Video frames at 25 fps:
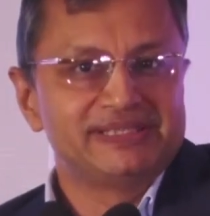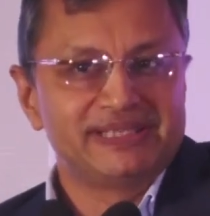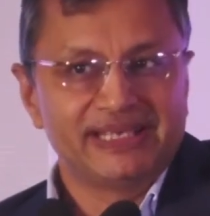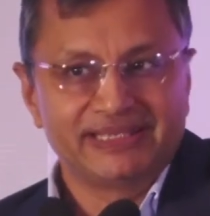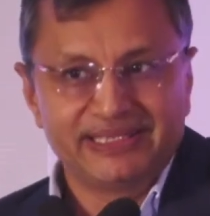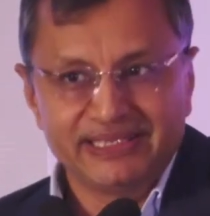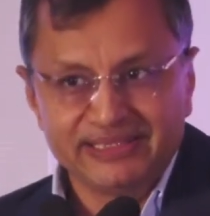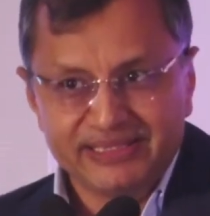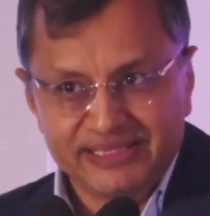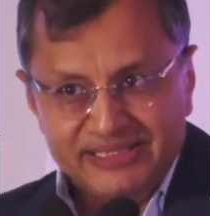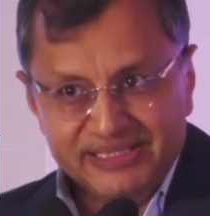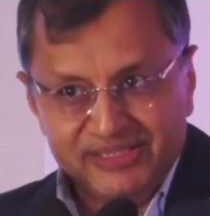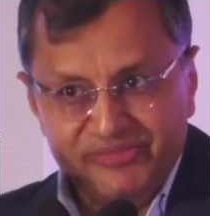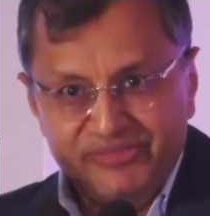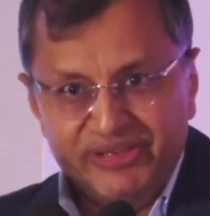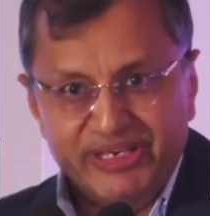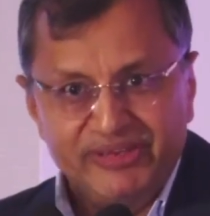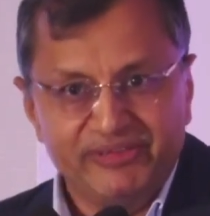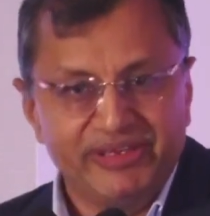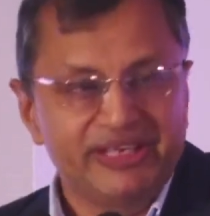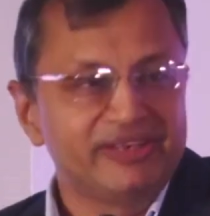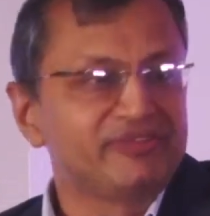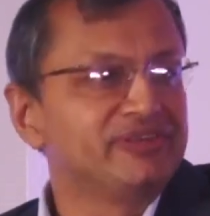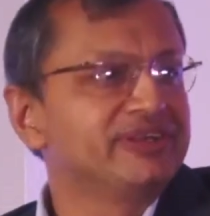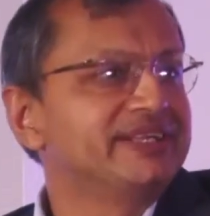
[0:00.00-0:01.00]
I think this is very,
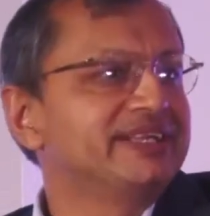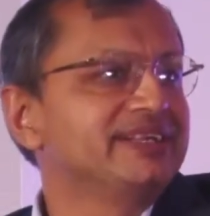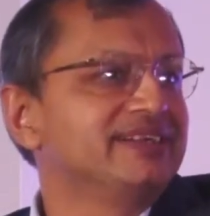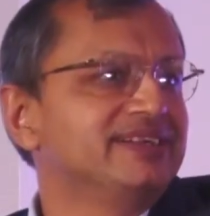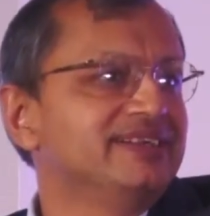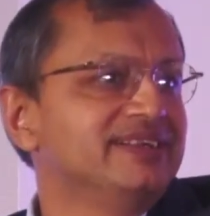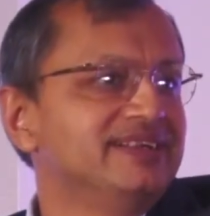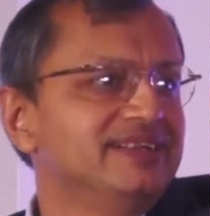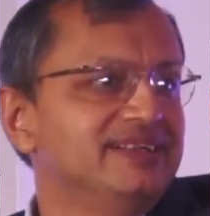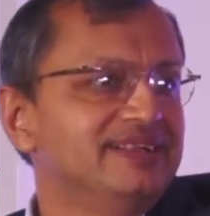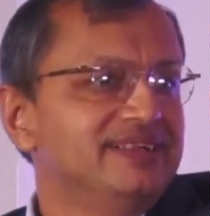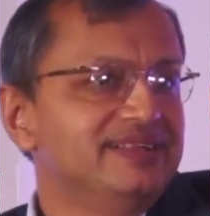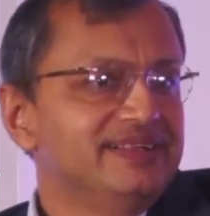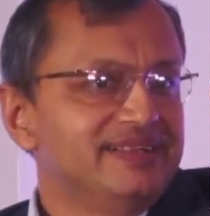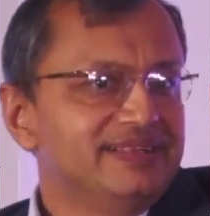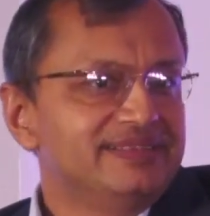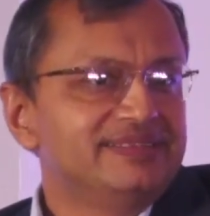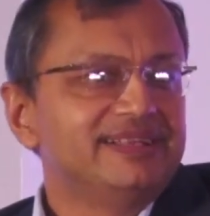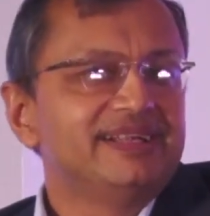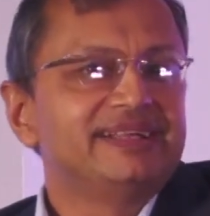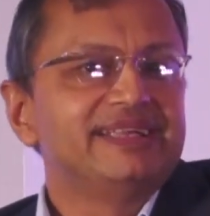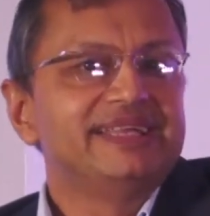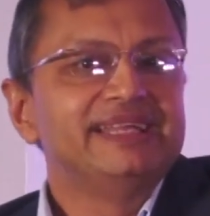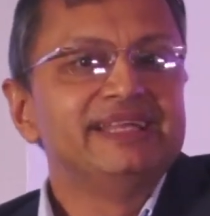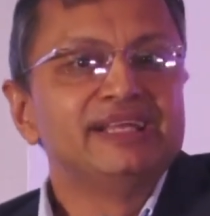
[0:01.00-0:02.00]
very critical,
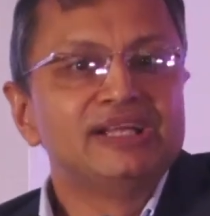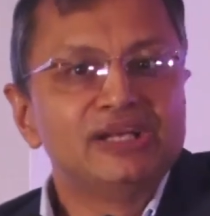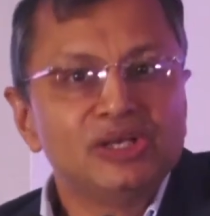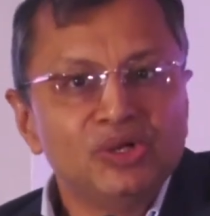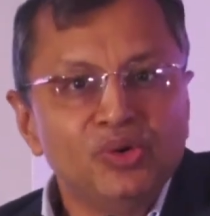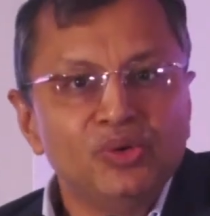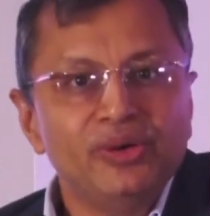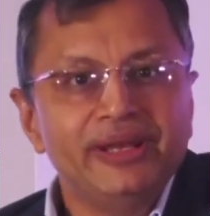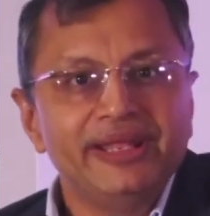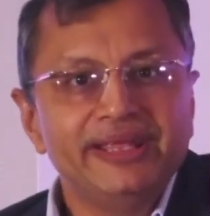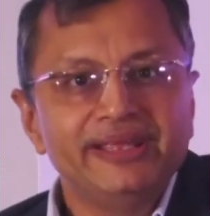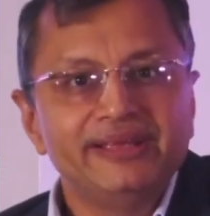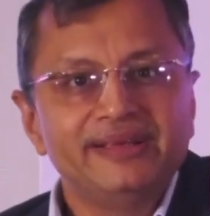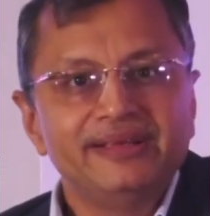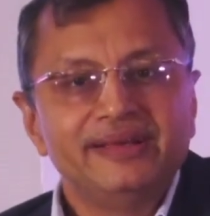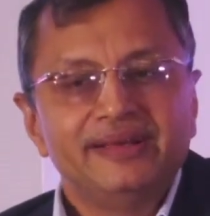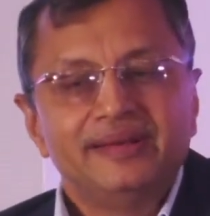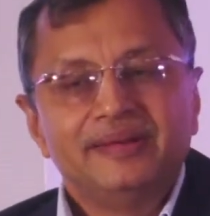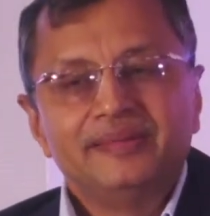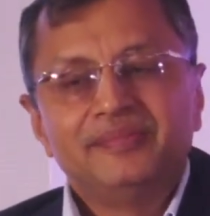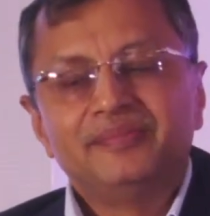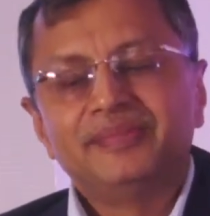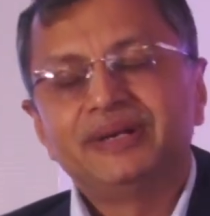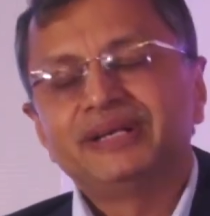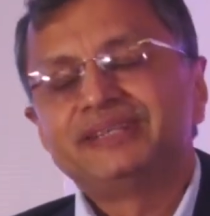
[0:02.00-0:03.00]
that including,
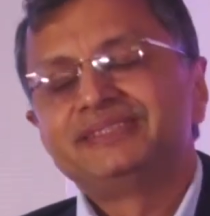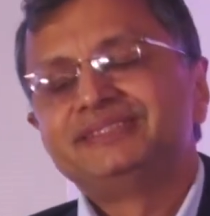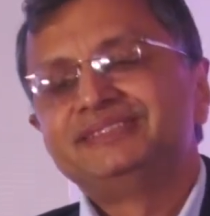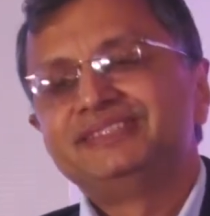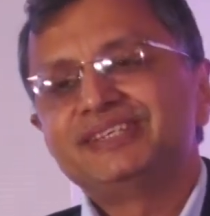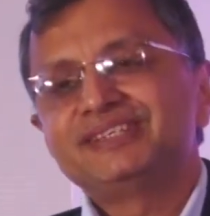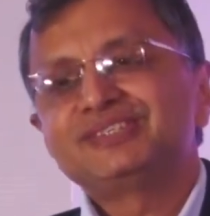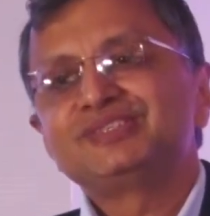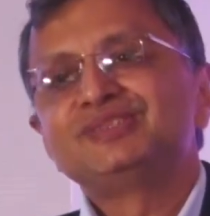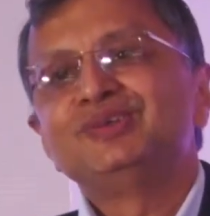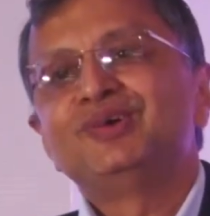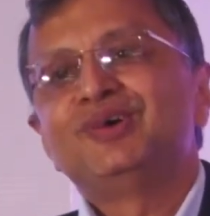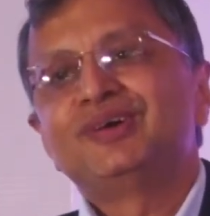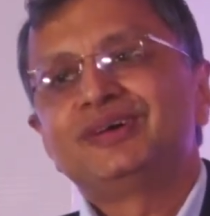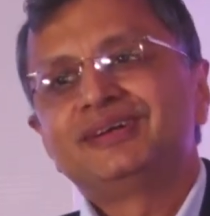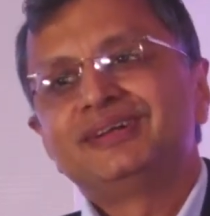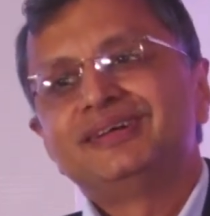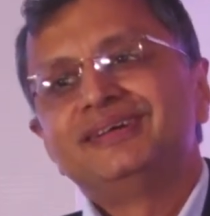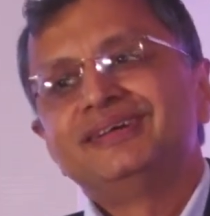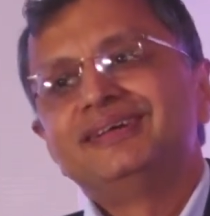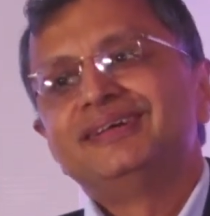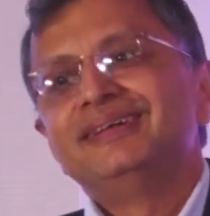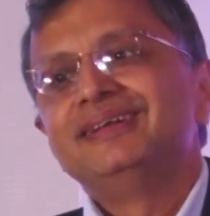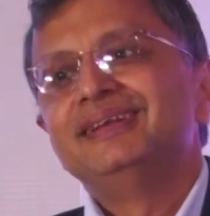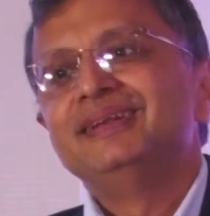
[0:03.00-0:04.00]
but just not
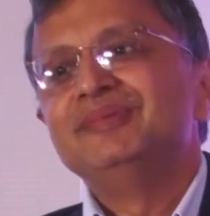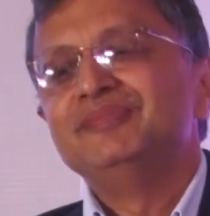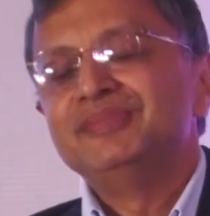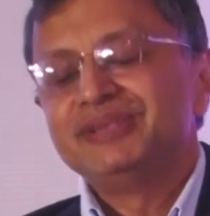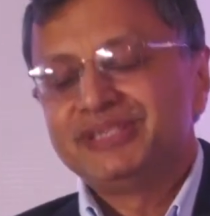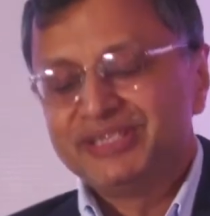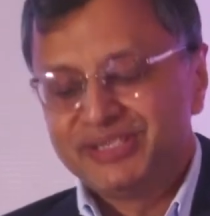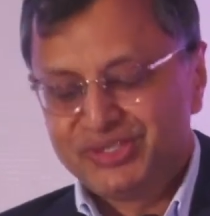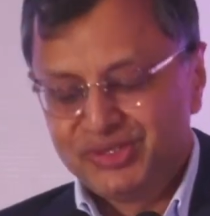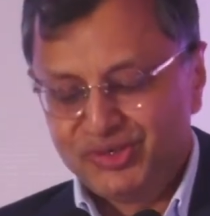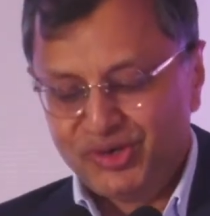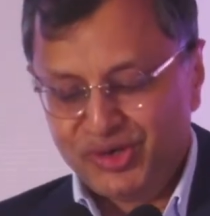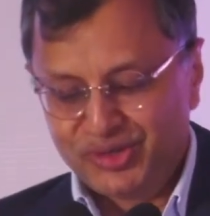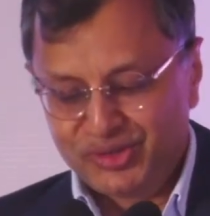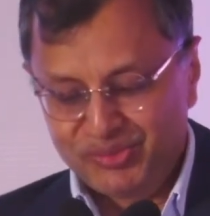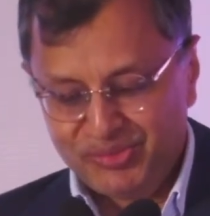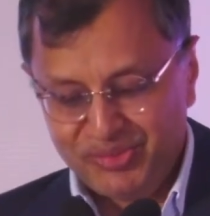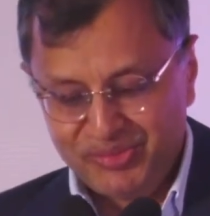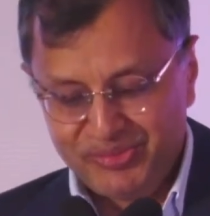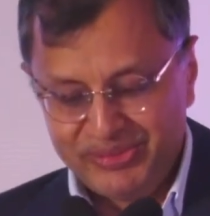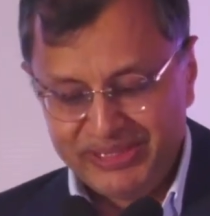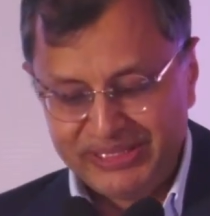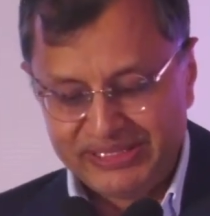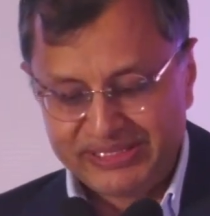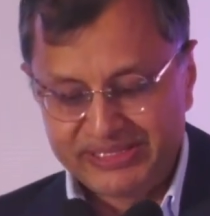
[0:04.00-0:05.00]
limited to
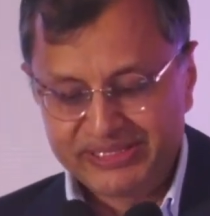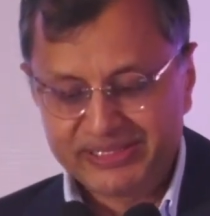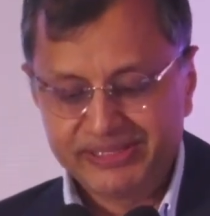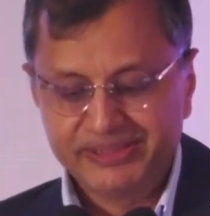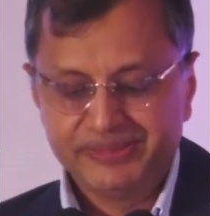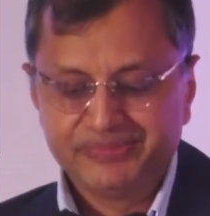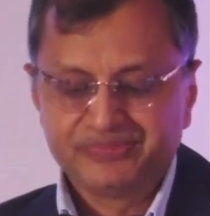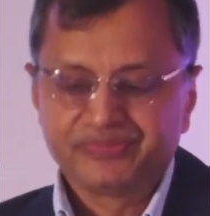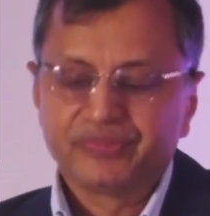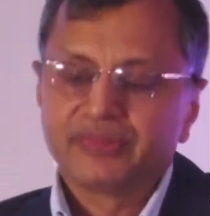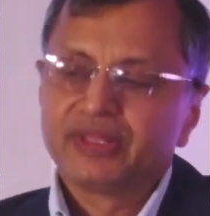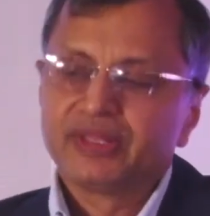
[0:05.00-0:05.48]
automobiles.